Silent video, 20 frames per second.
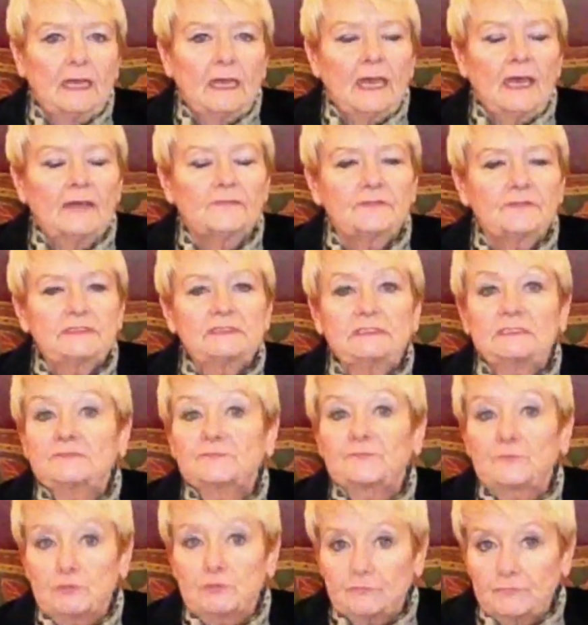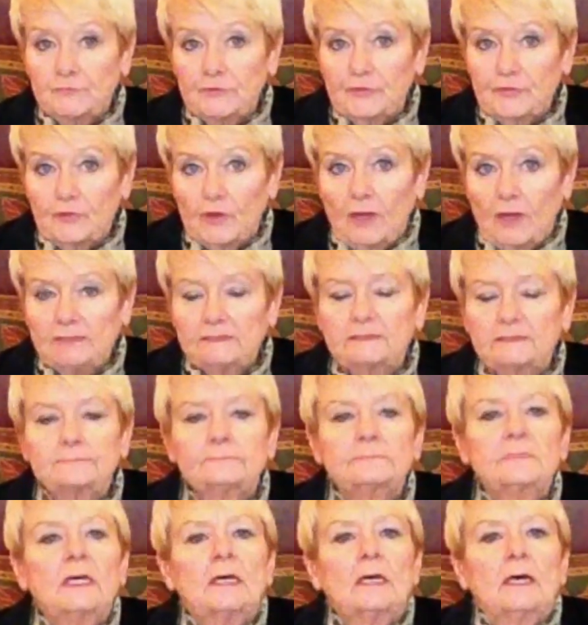and this is Food for Thought
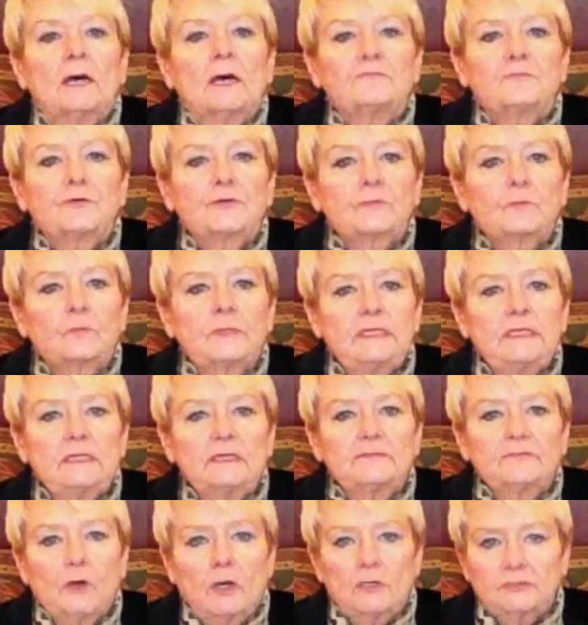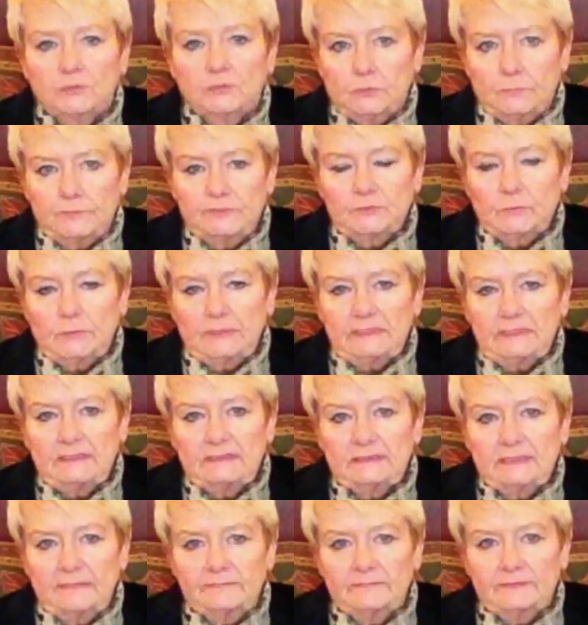for the week of October
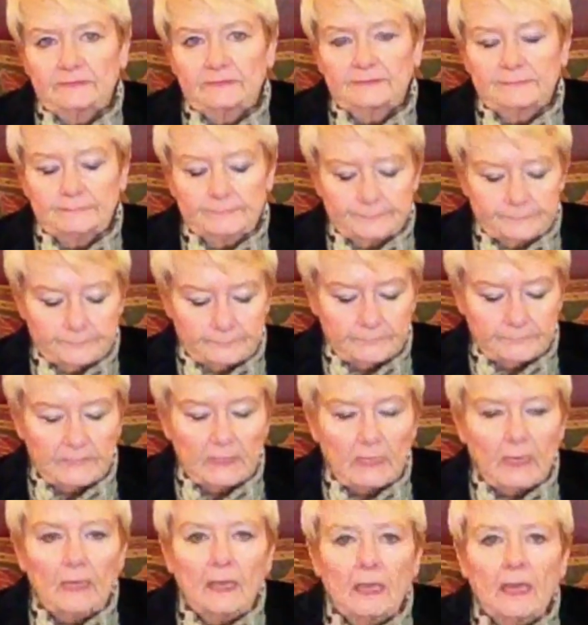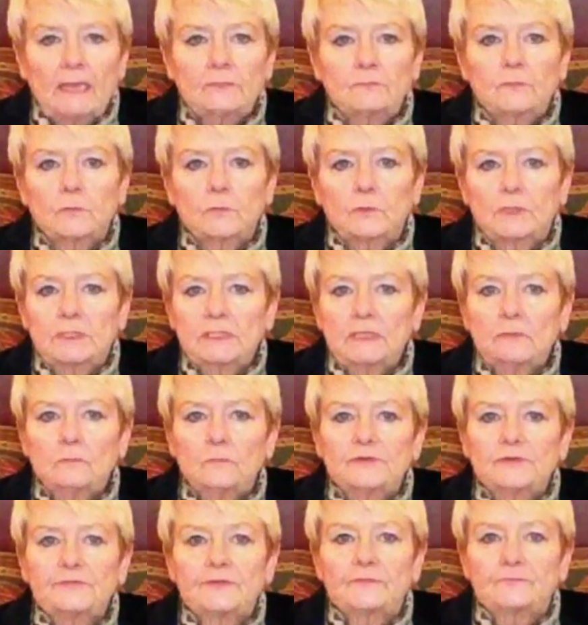27th. And we're working
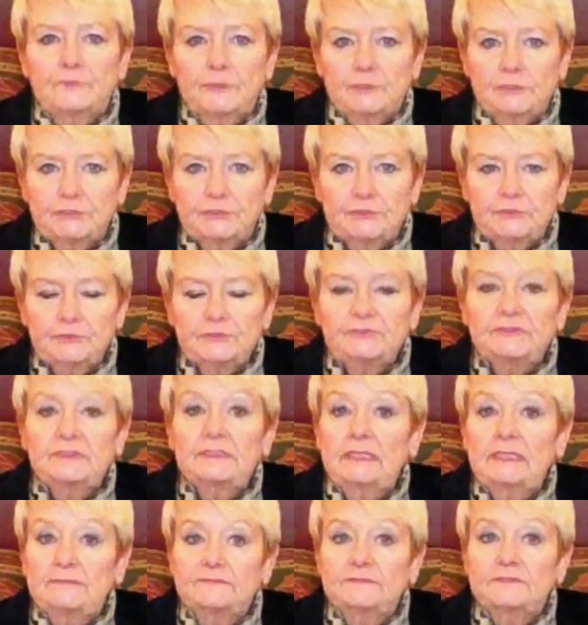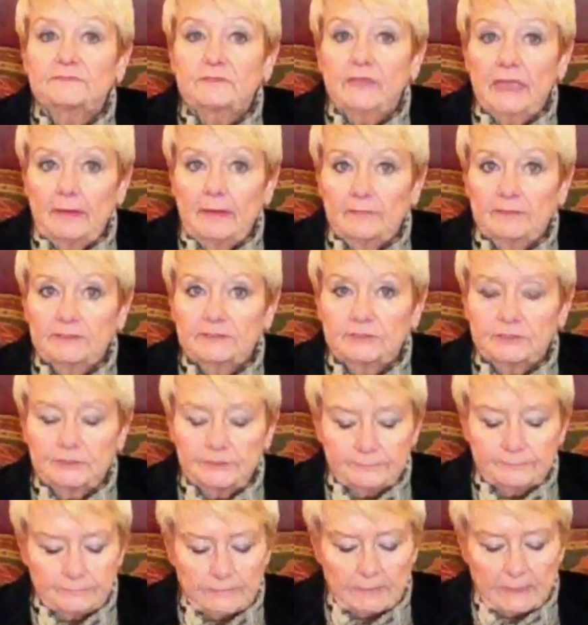with the virtues, the gifts of character.
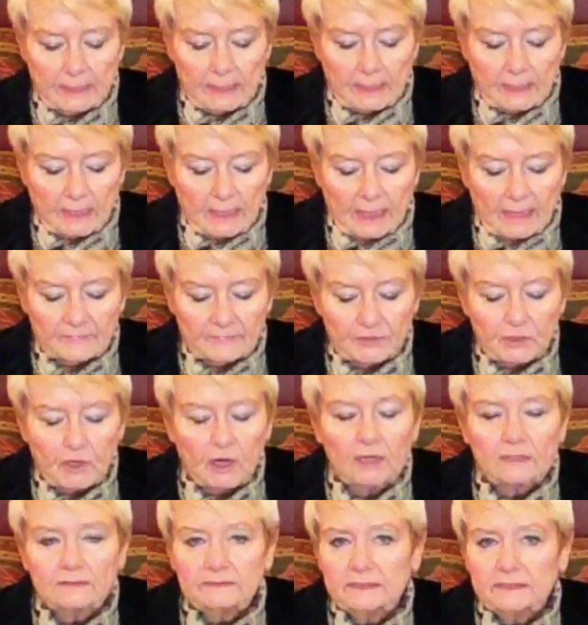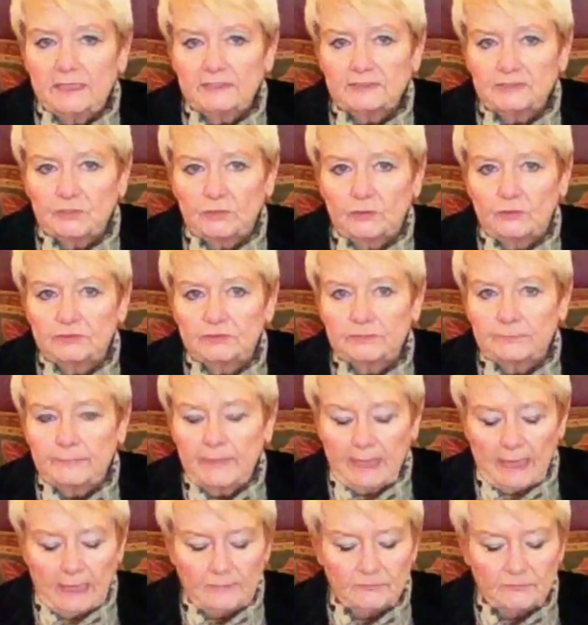And the card that I chose on
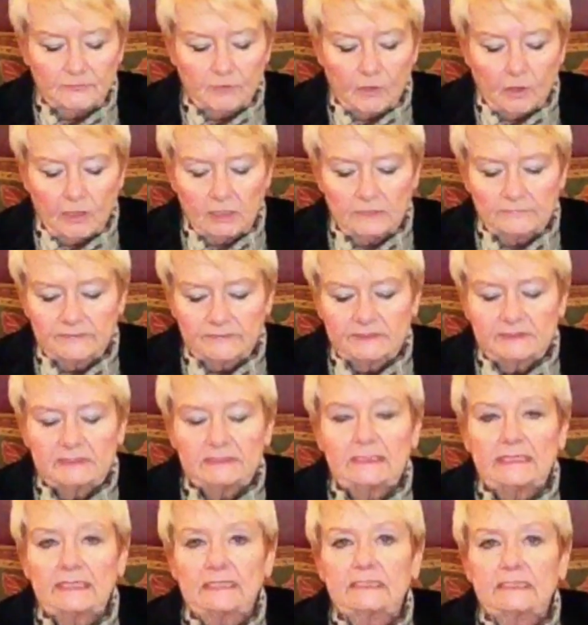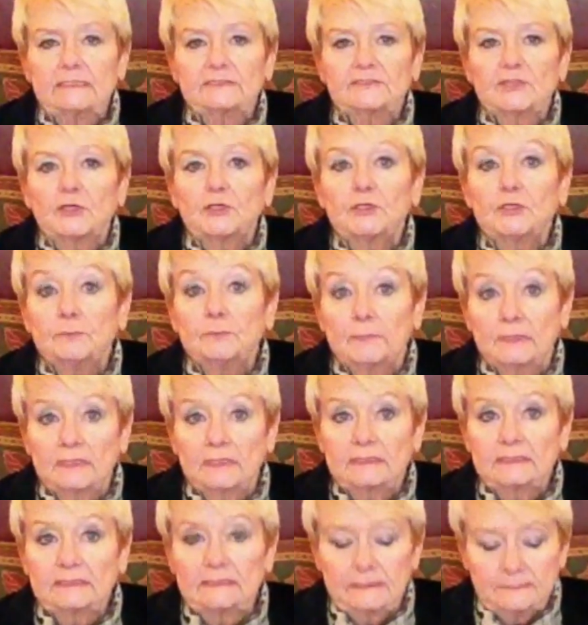behalf of all of us today is
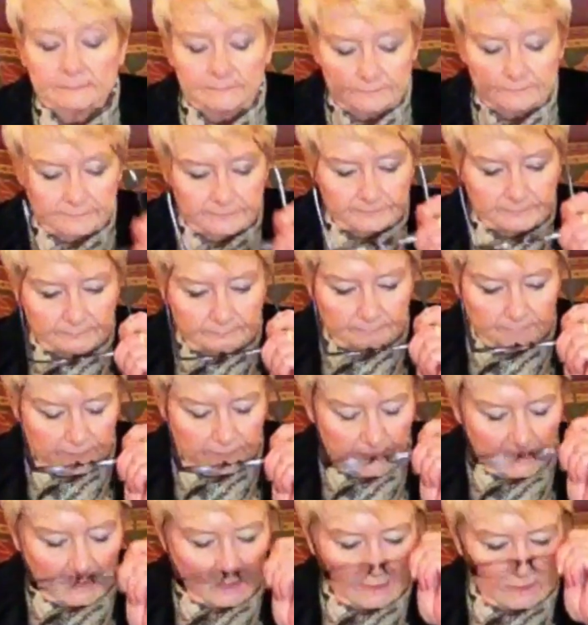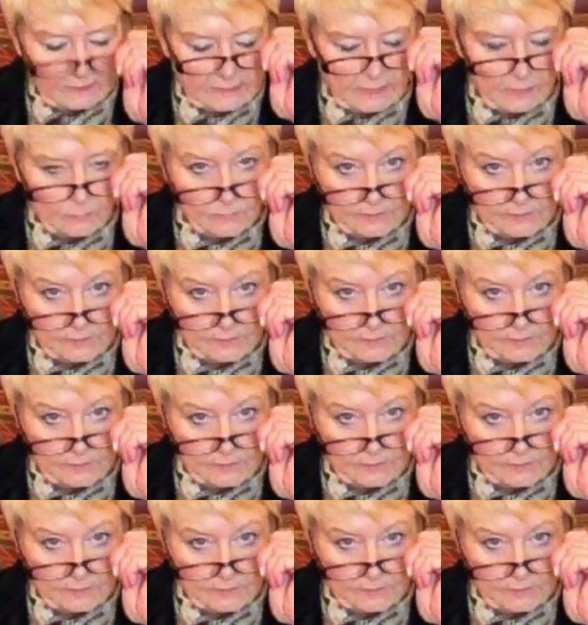humility. Now,